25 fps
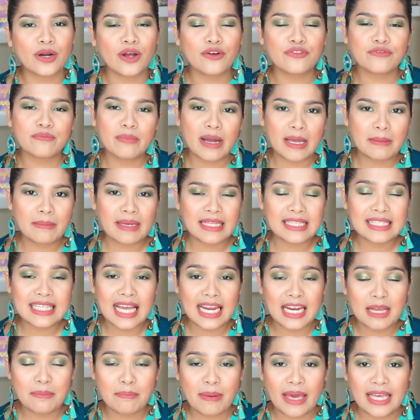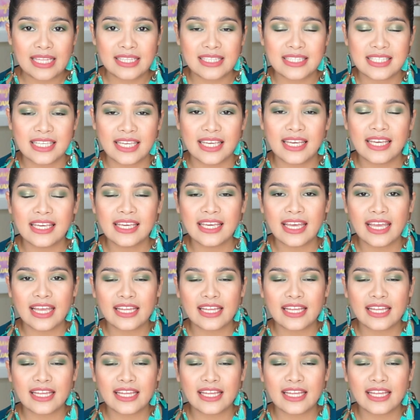of my mandala painting,